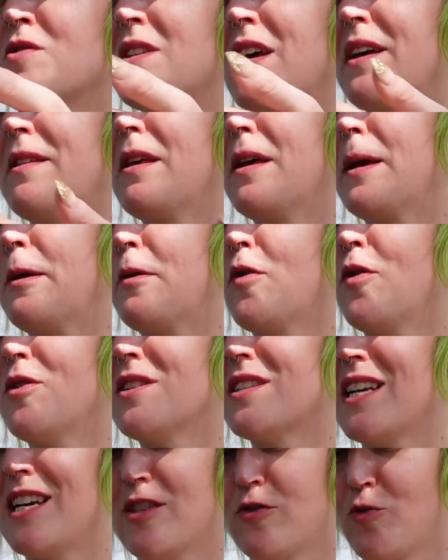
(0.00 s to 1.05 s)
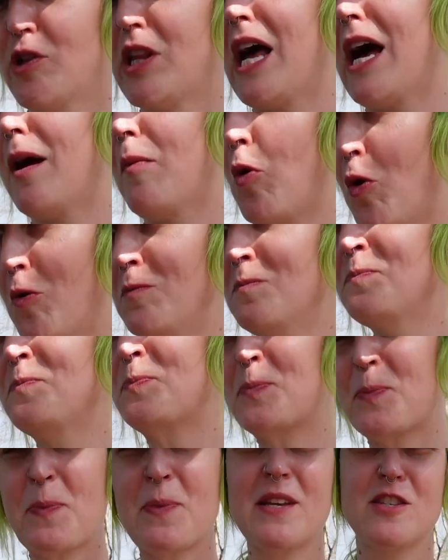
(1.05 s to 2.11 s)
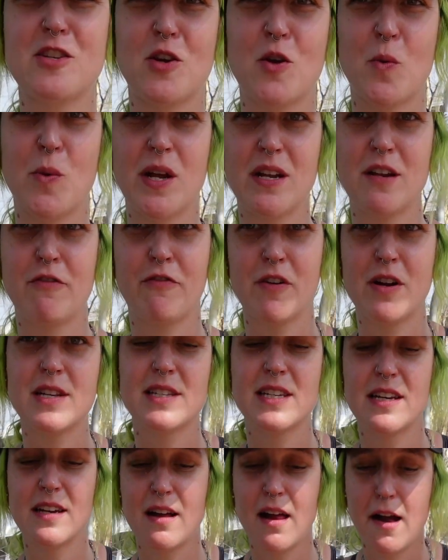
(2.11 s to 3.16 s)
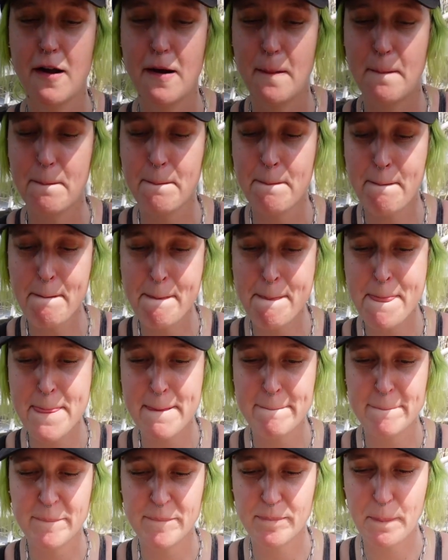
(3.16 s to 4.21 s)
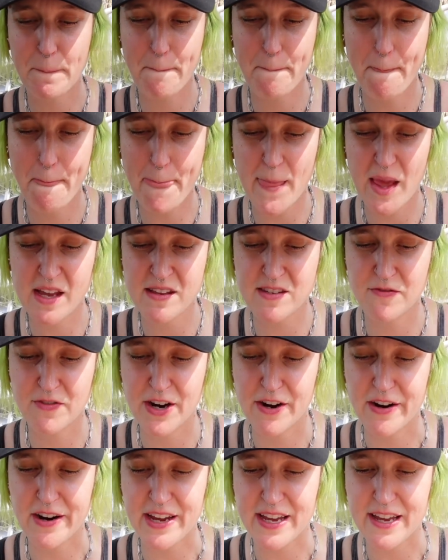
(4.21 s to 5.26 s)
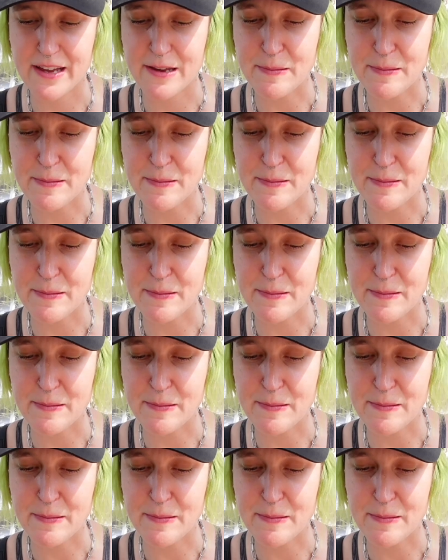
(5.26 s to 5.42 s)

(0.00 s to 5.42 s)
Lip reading: said that you always say it's reliable. That's a good way to phrase it. It's very